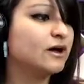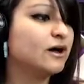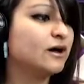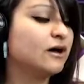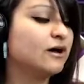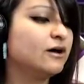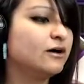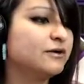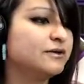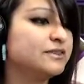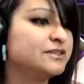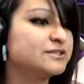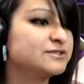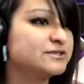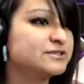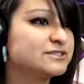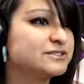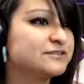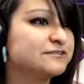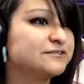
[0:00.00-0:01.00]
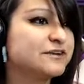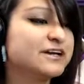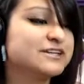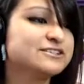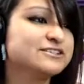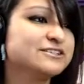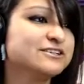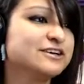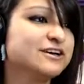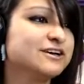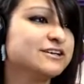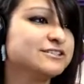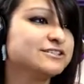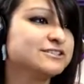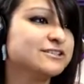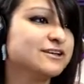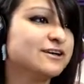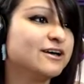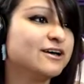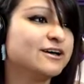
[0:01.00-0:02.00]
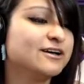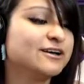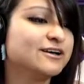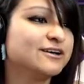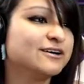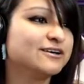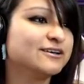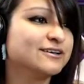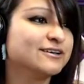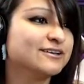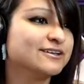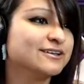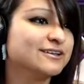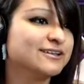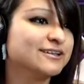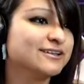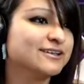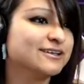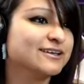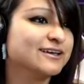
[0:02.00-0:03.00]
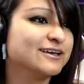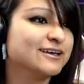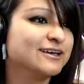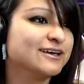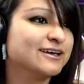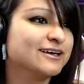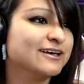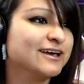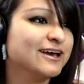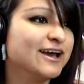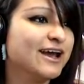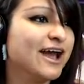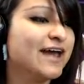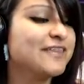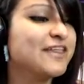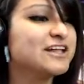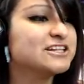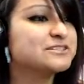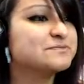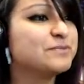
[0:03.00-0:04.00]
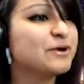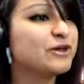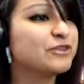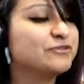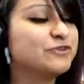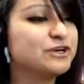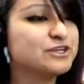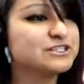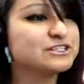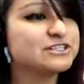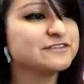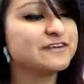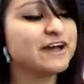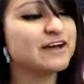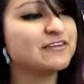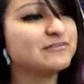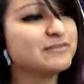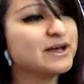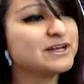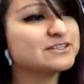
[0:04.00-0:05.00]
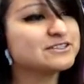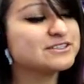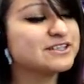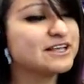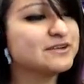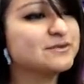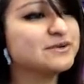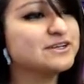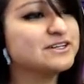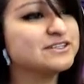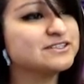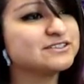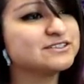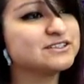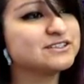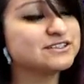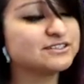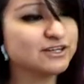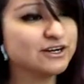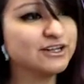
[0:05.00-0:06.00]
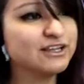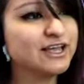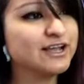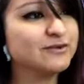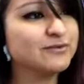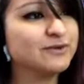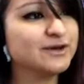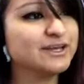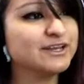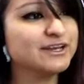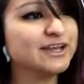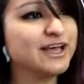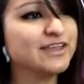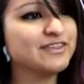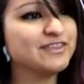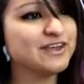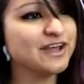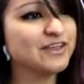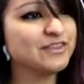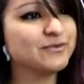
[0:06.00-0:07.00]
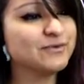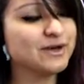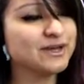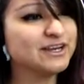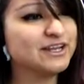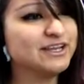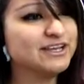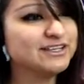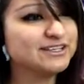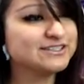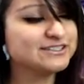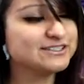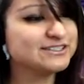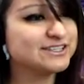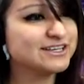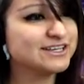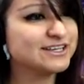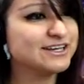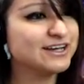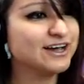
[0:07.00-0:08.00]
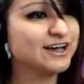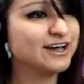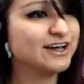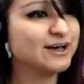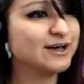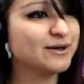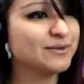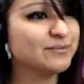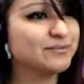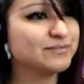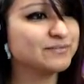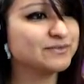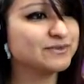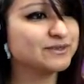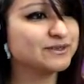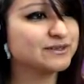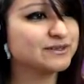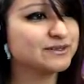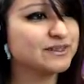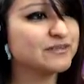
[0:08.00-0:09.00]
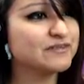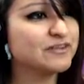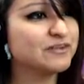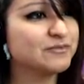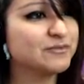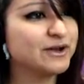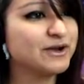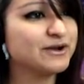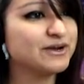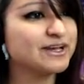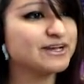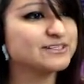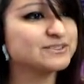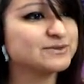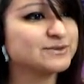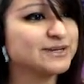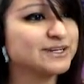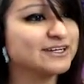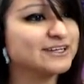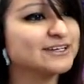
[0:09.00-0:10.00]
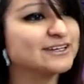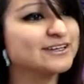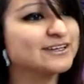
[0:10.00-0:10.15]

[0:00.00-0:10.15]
Oh, and this one's a faster car song. And that's both versions of Aphmau. So that one is the Starlight one, and the other one is the Love of Paradise one.